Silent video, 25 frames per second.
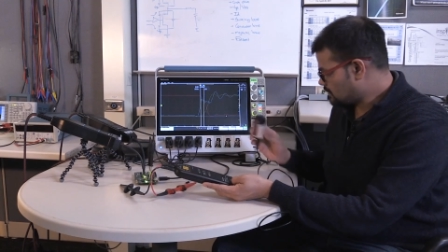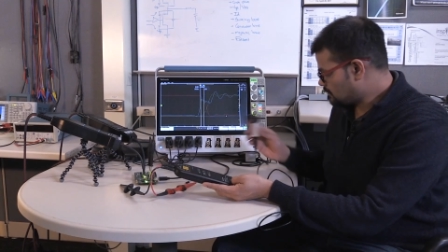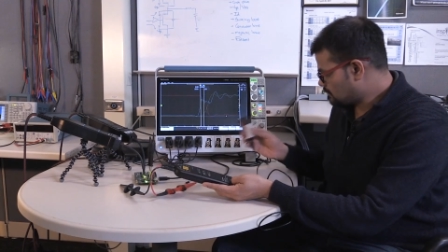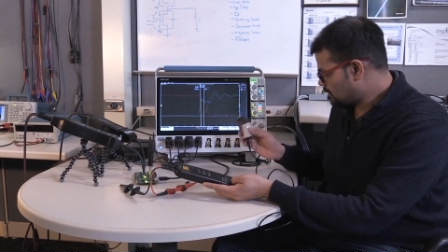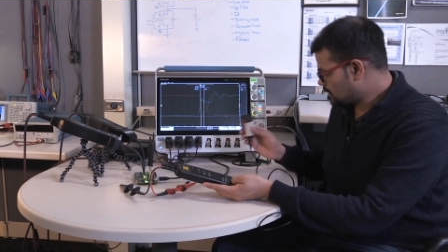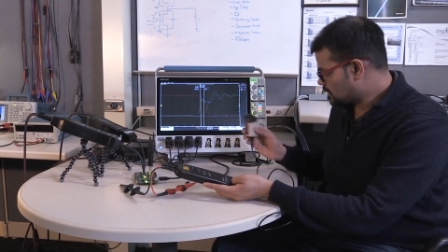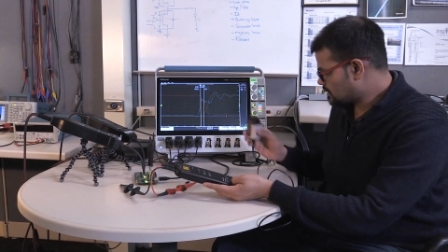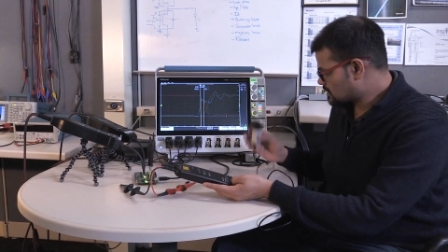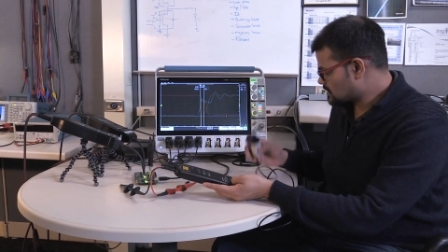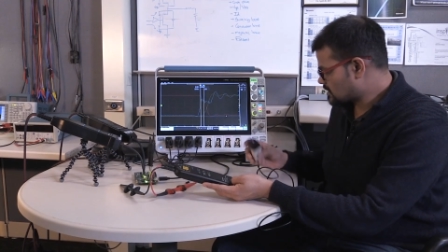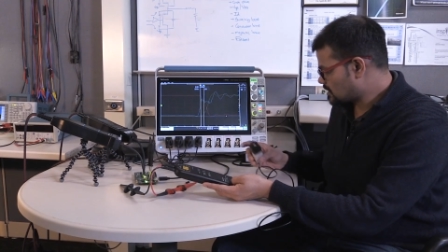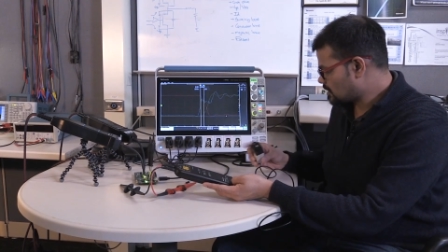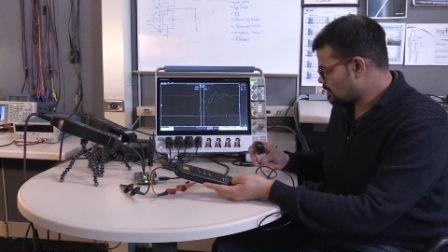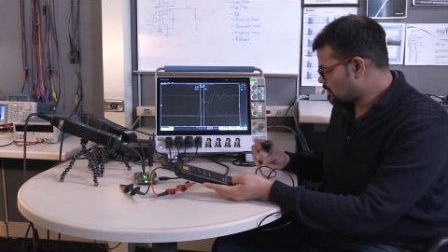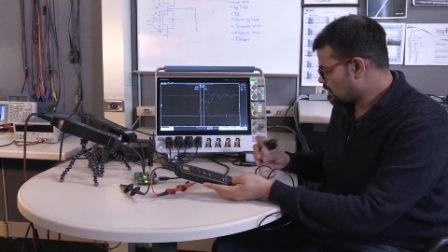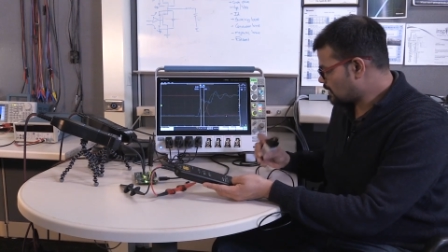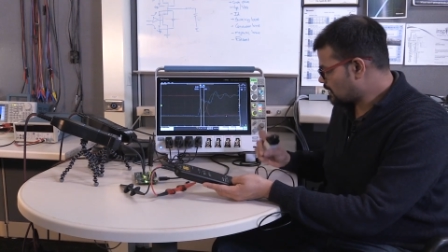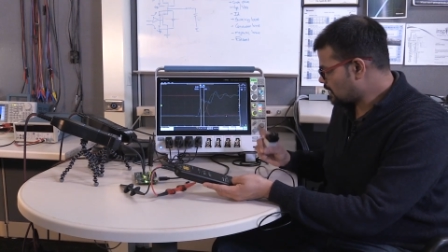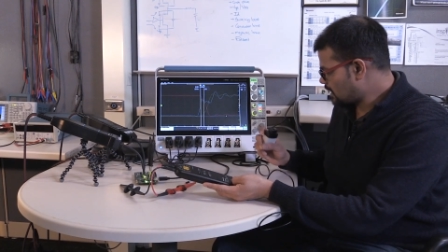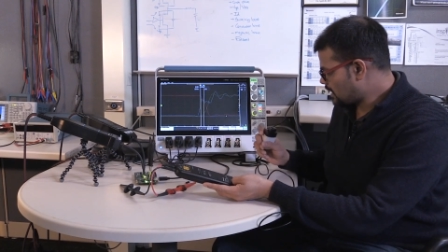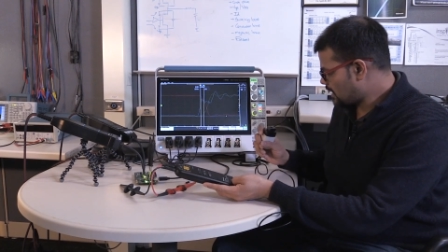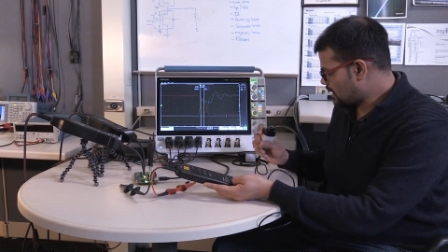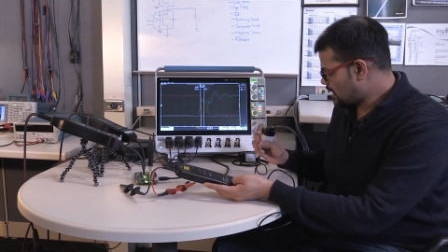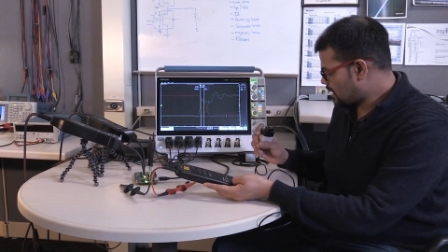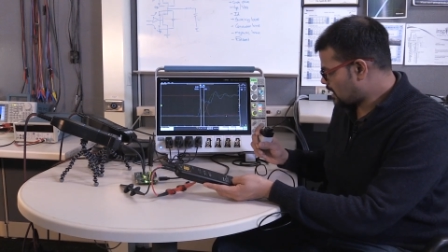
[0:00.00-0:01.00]
we will deskew
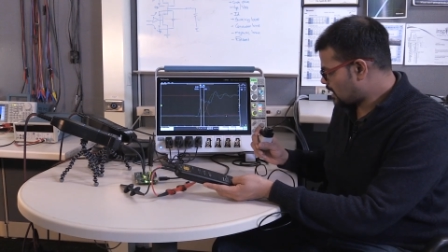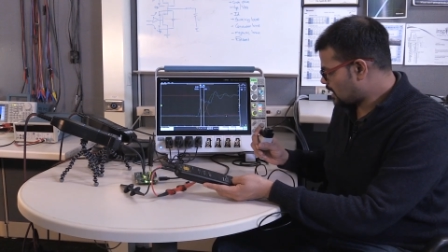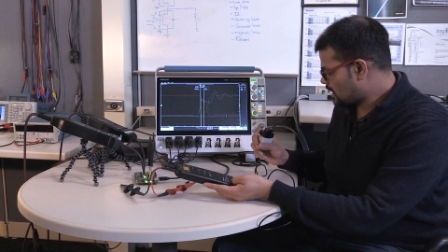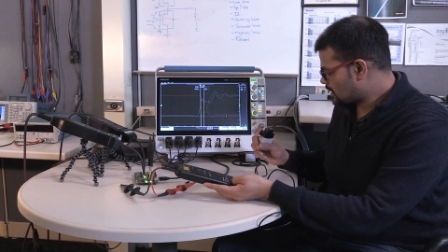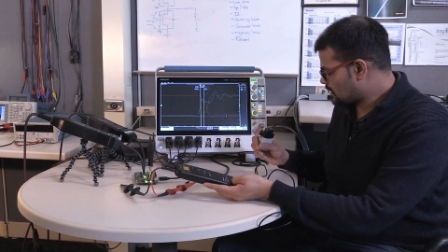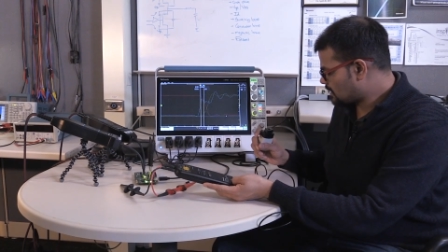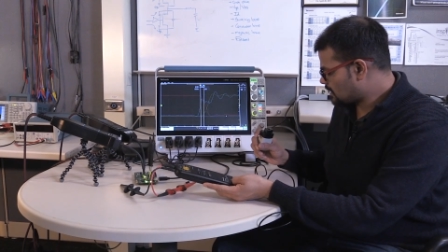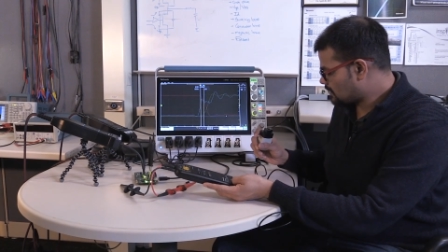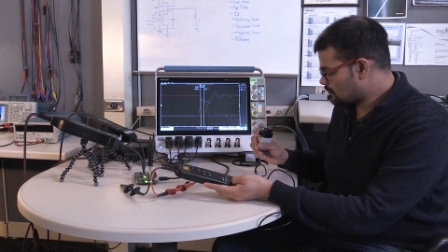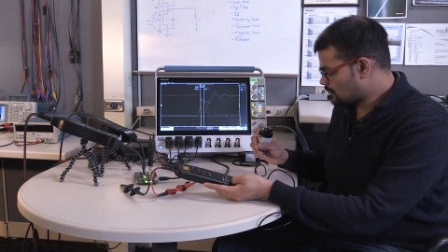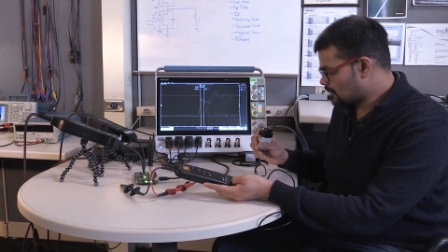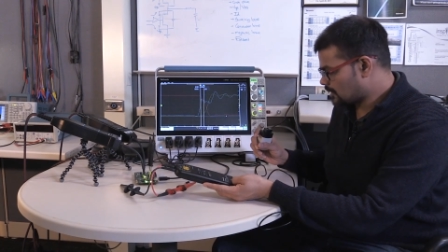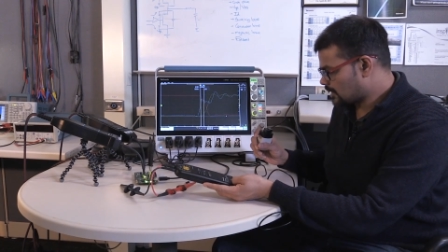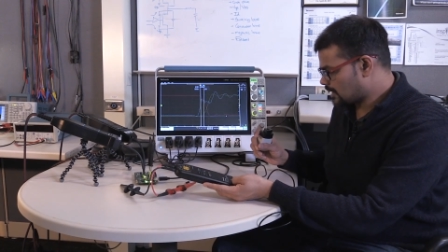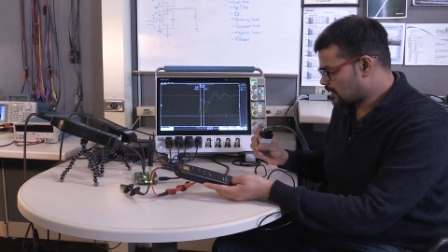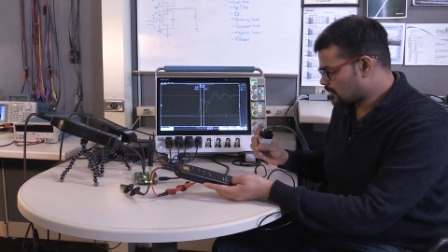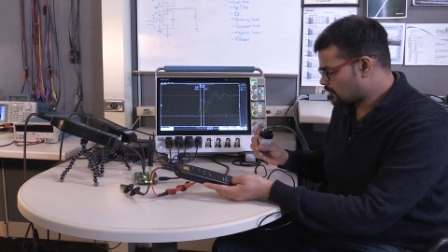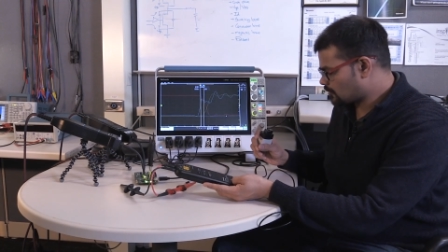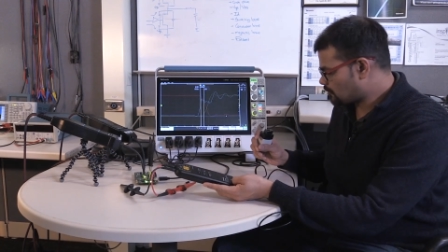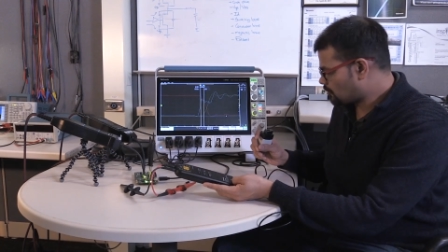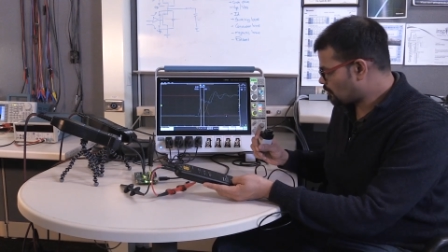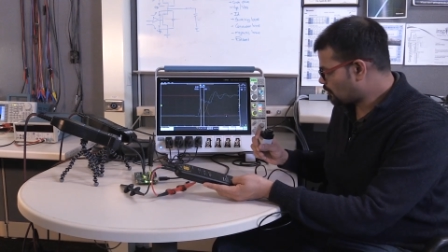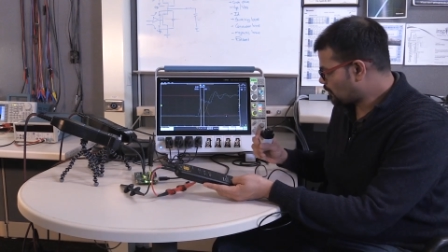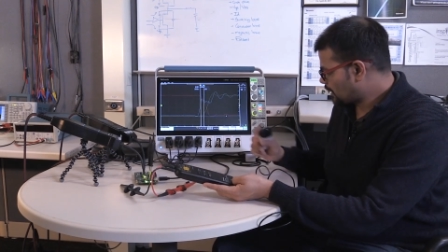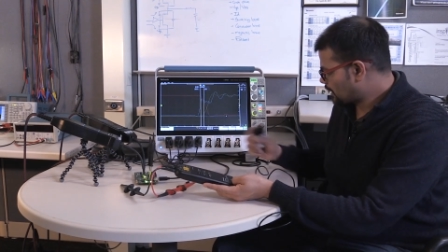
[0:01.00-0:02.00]
it and then we will get
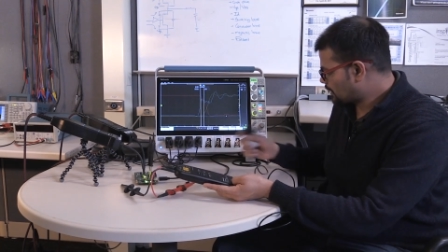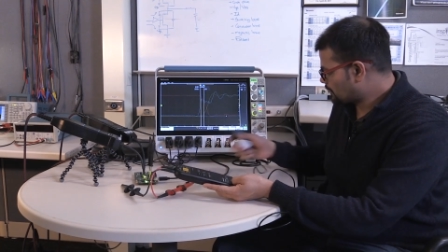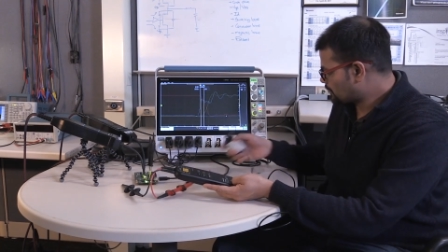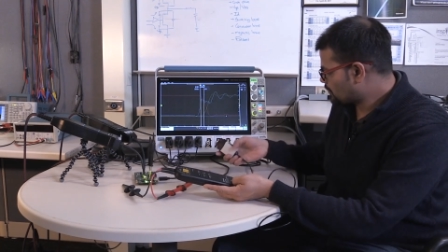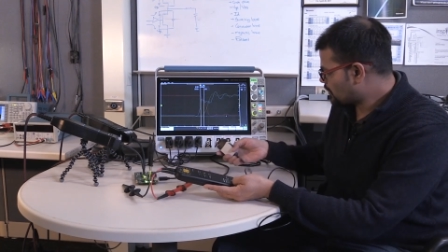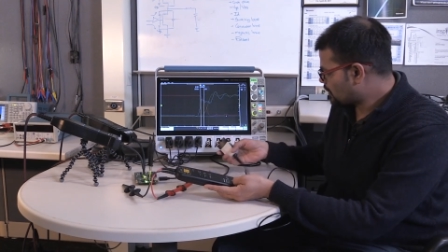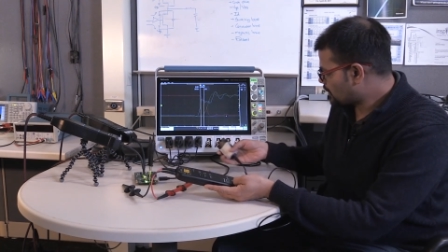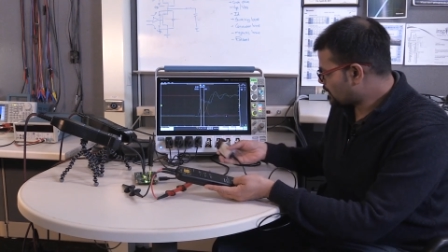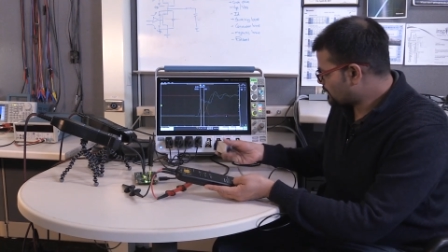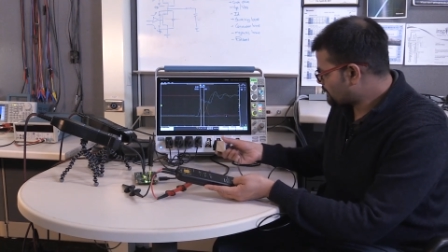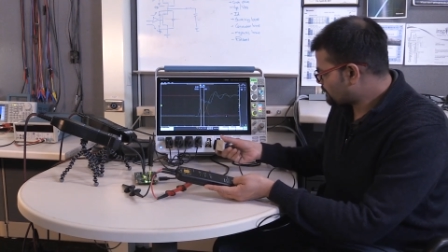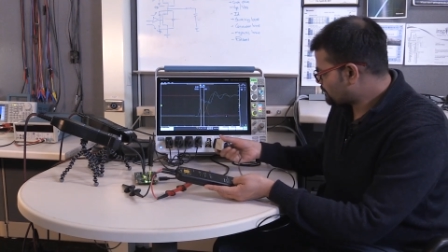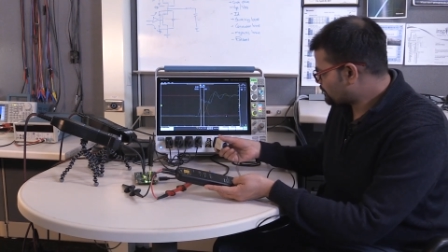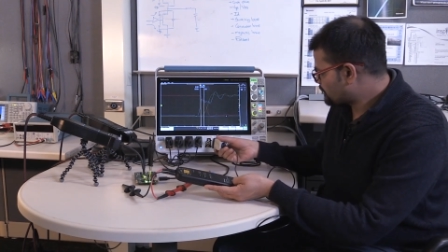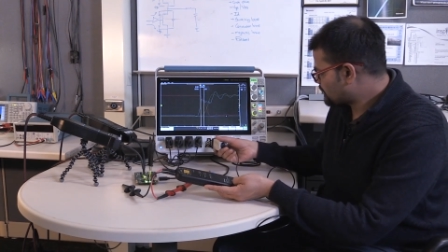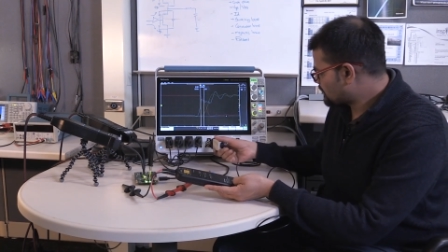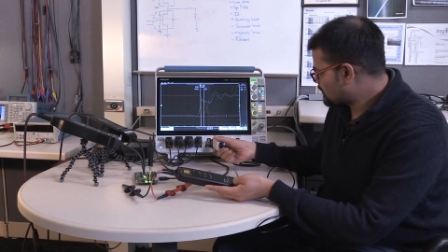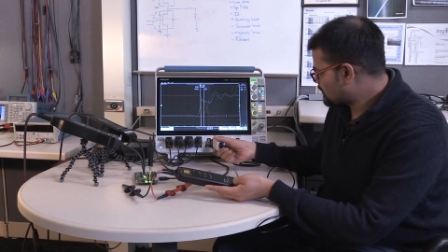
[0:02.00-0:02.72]
rolling, alright.